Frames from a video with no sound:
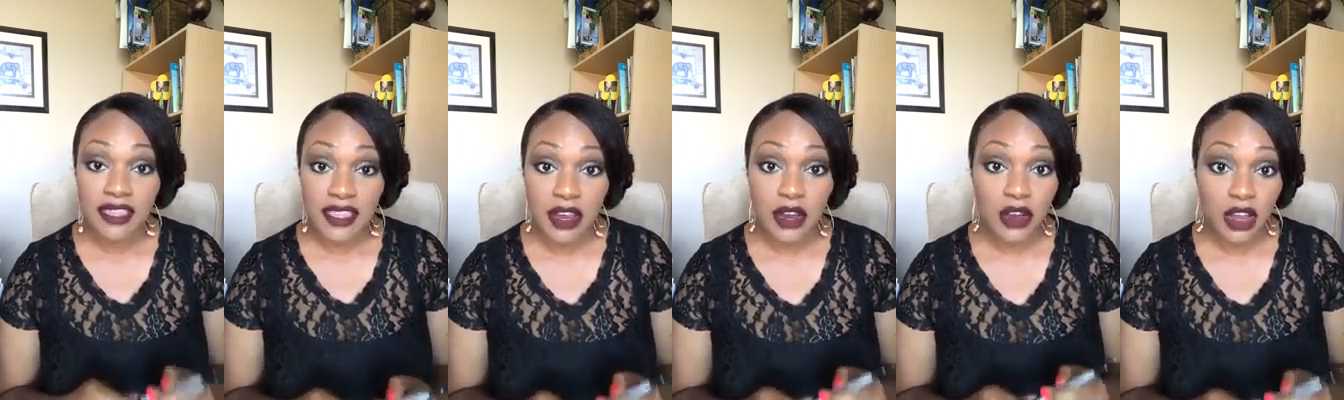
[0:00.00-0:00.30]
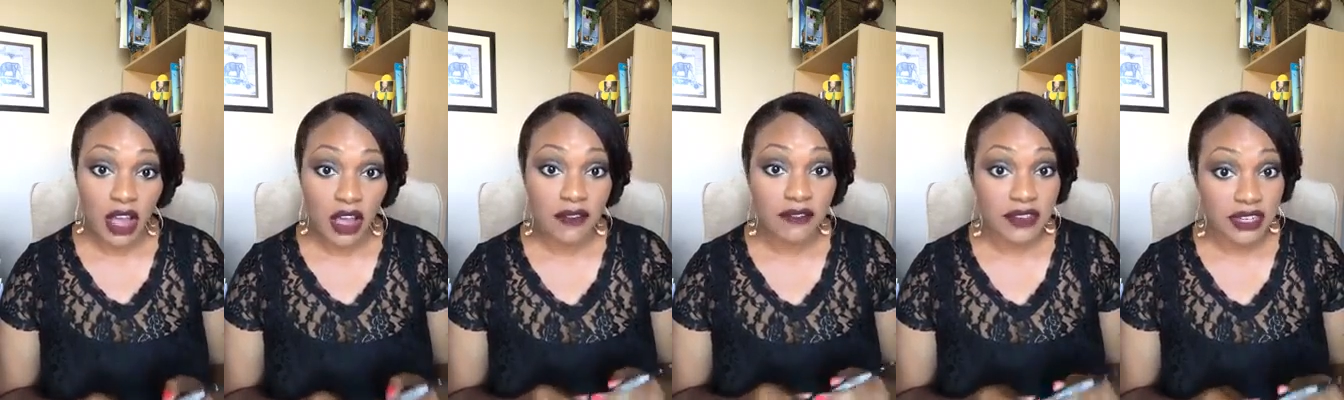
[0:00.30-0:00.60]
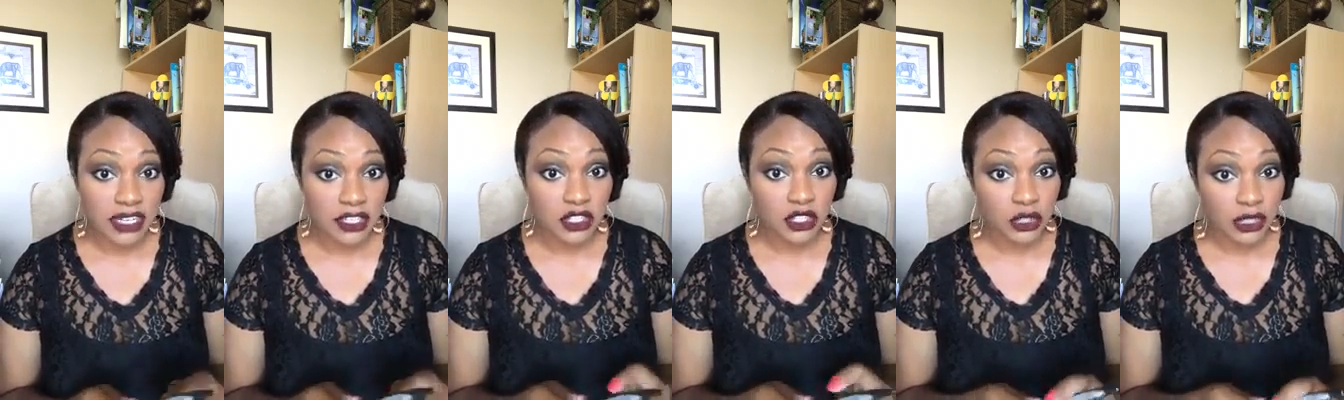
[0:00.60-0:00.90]
their
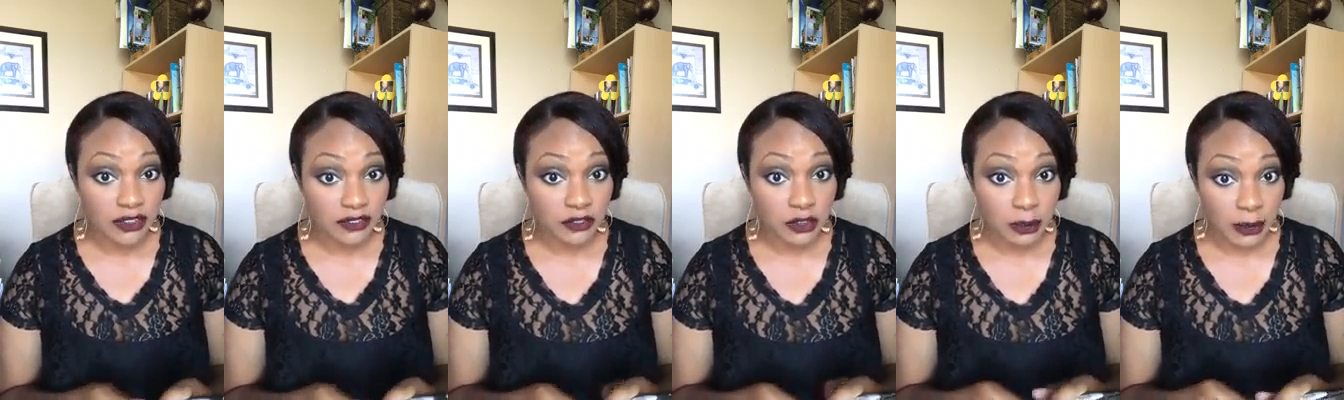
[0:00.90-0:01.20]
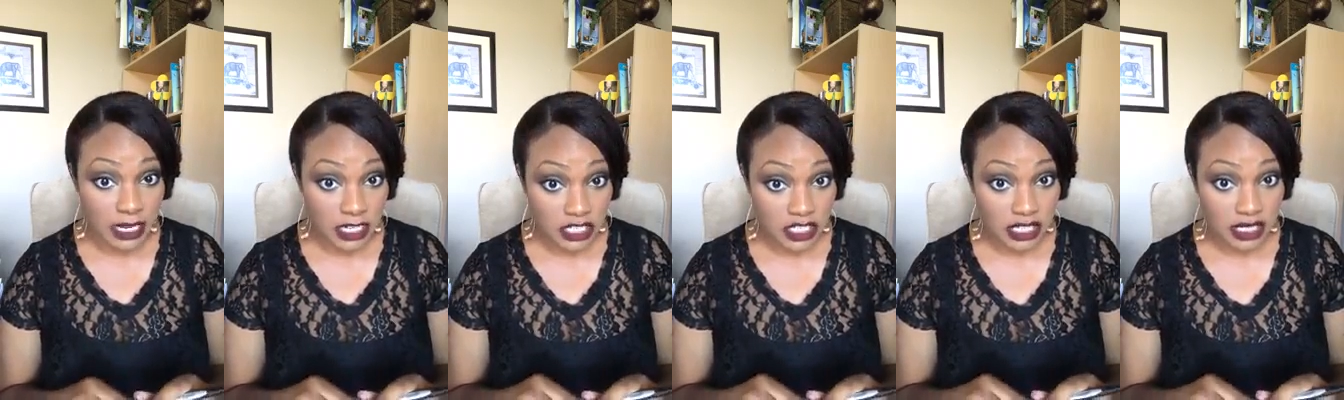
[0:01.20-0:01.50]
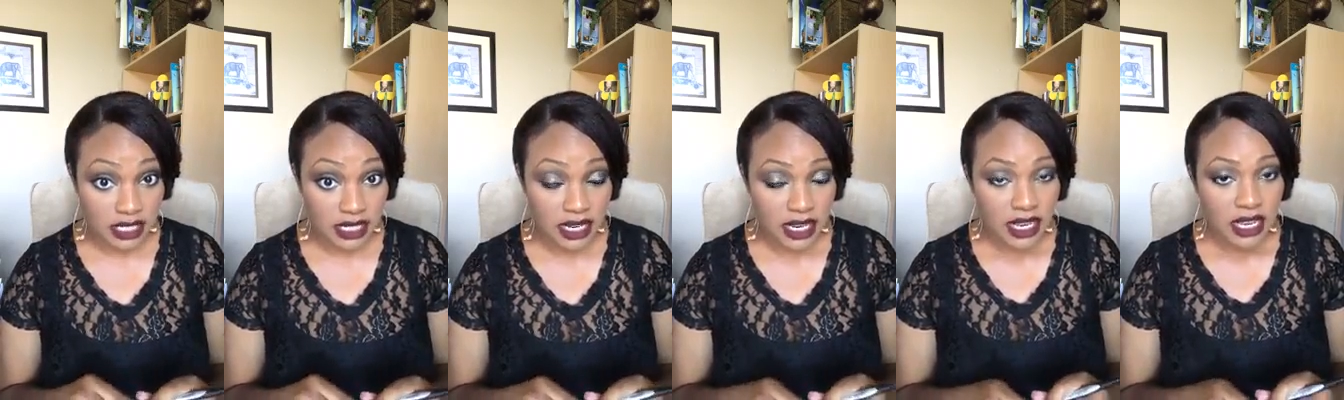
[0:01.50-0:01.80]
confidential
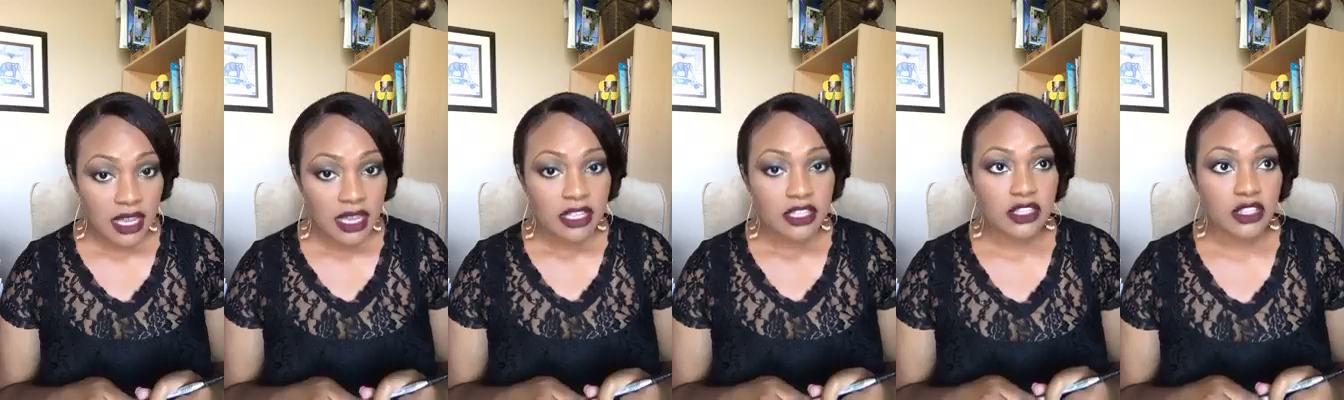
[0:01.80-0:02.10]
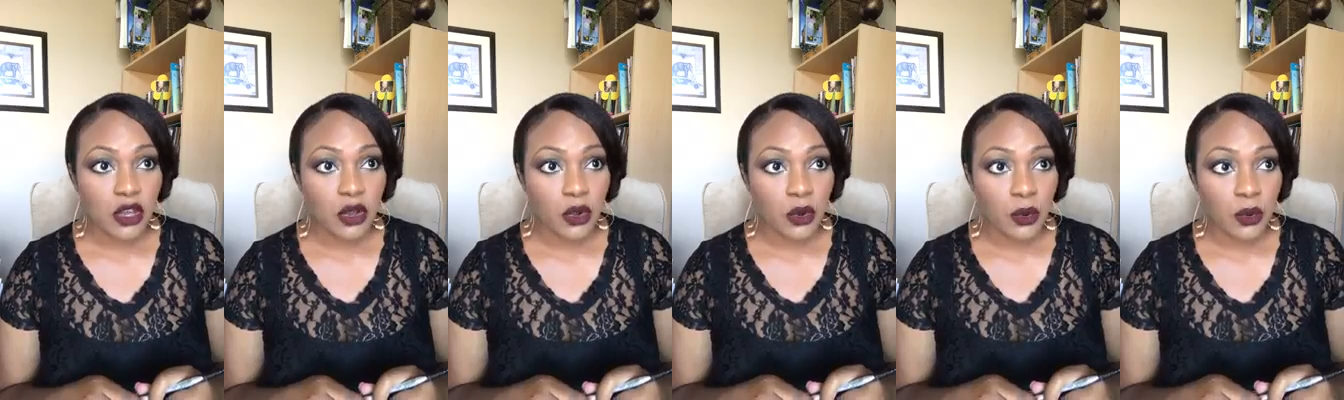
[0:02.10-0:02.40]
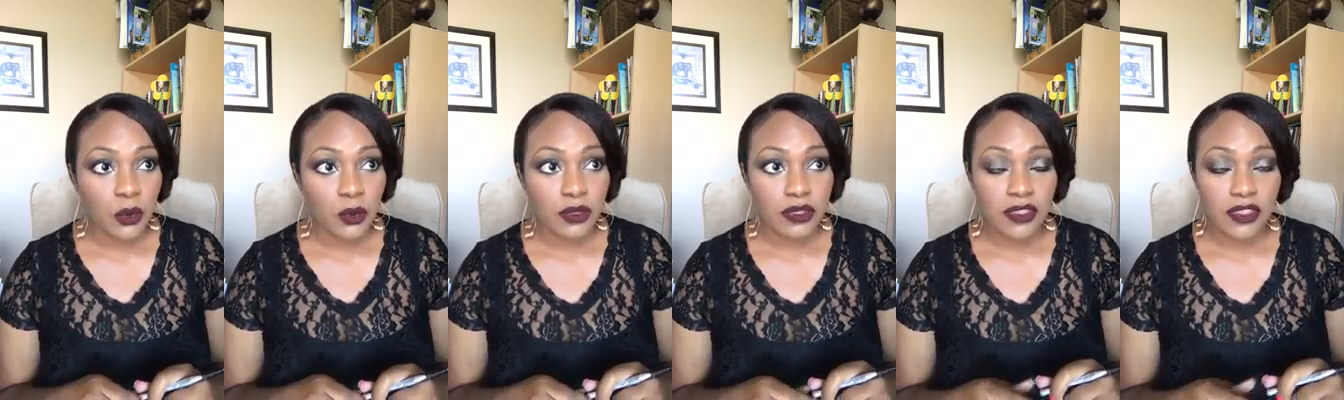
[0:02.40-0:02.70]
information.
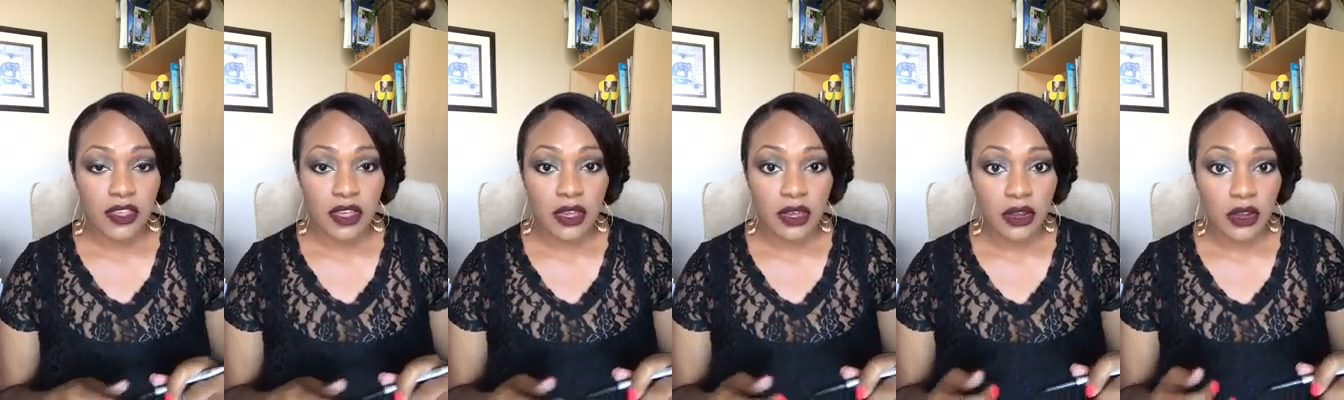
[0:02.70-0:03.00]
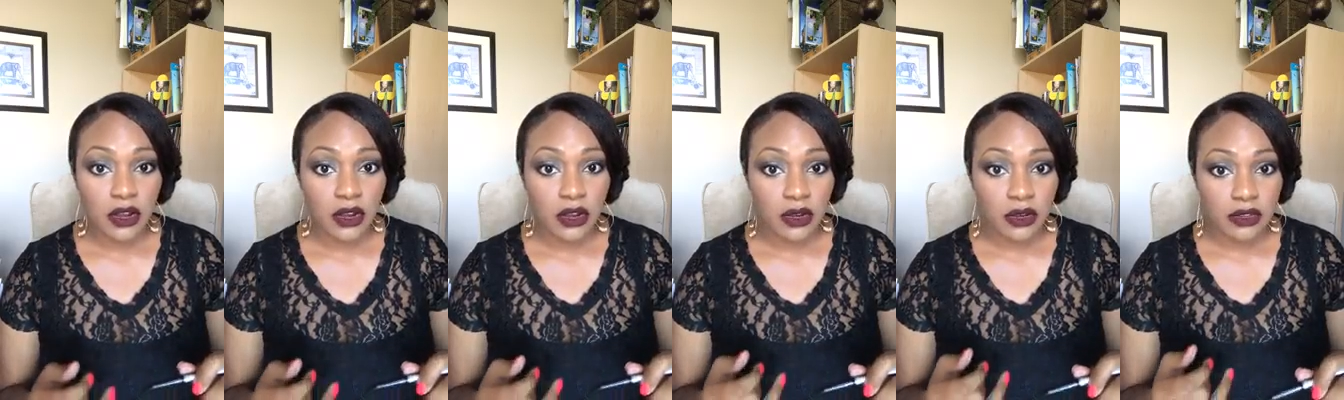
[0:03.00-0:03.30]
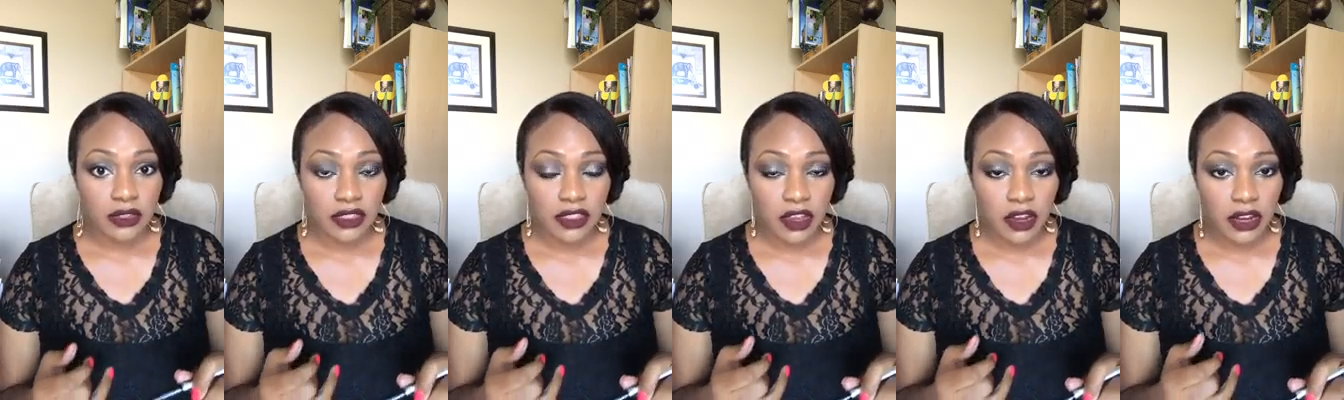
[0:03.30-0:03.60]
So
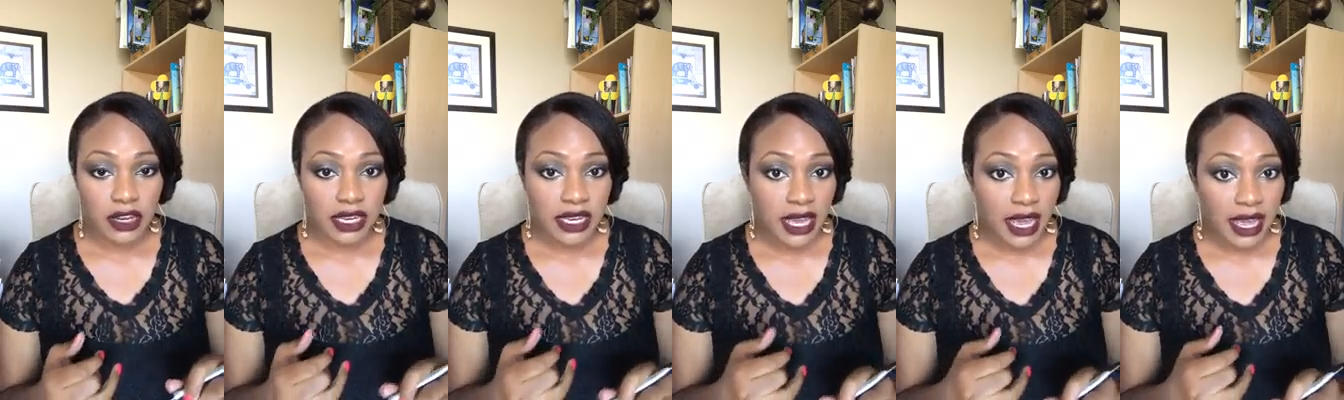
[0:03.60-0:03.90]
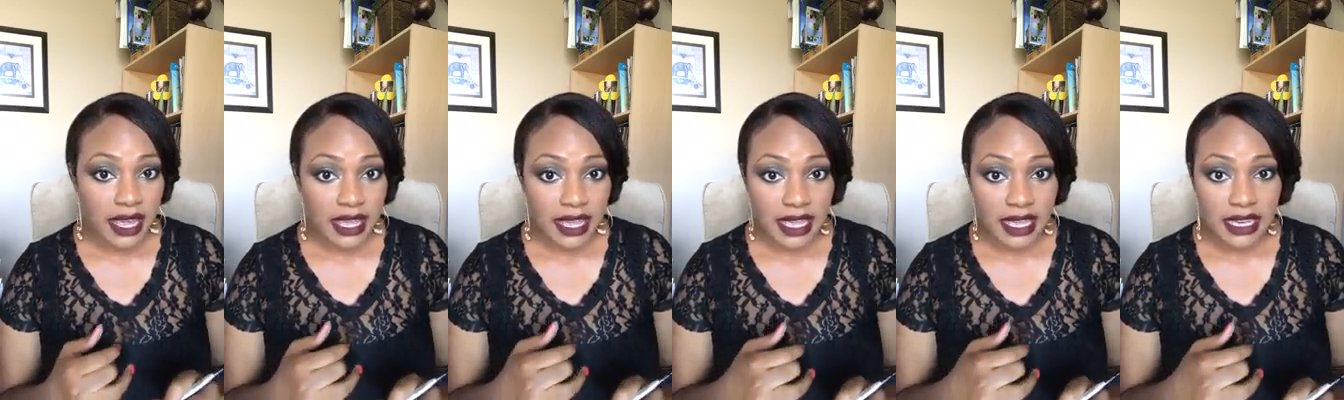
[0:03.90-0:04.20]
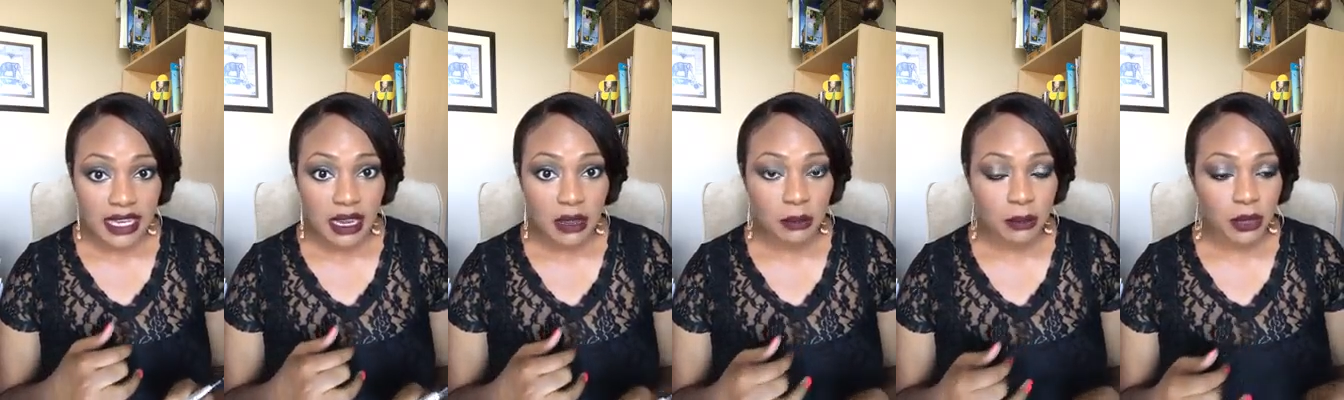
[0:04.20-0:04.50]
their
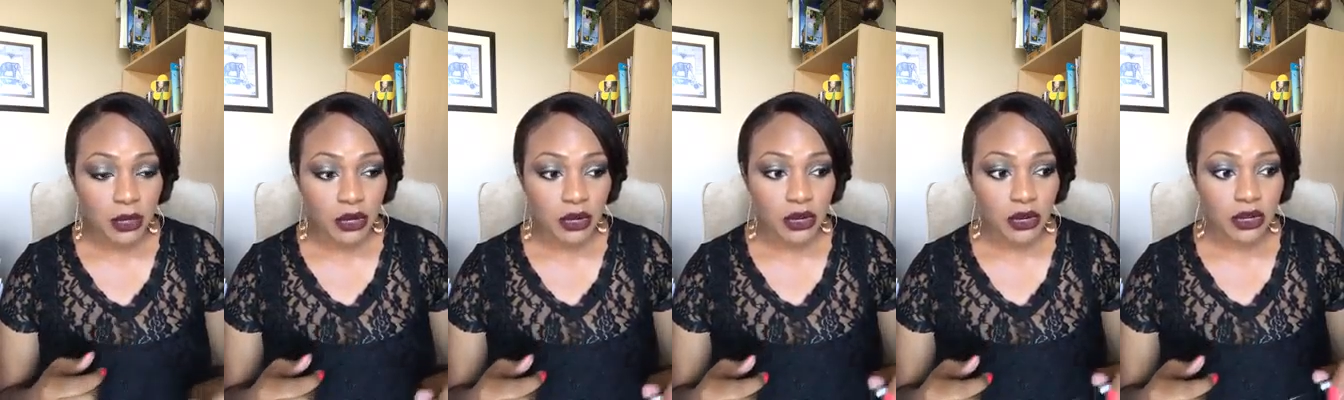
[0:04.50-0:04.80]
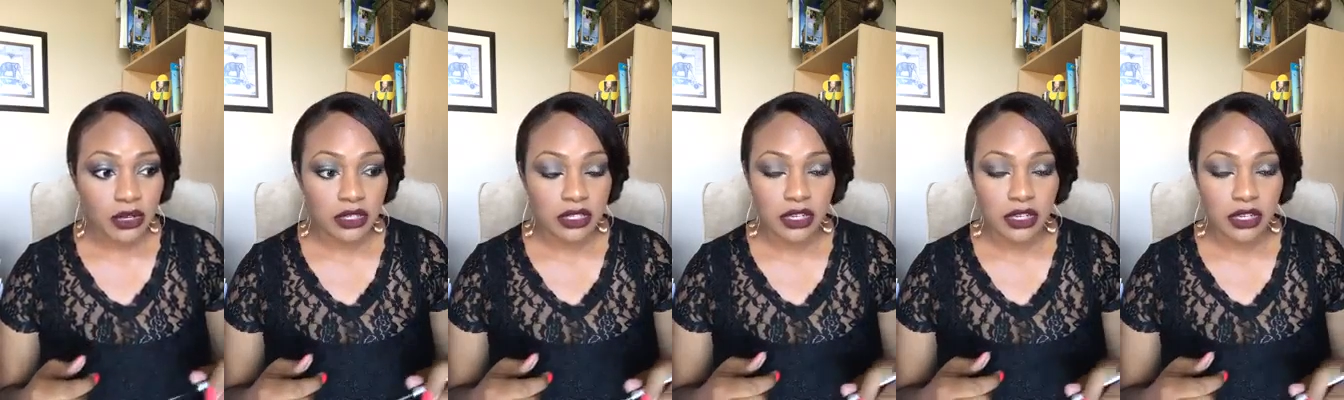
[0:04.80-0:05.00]
EIN number,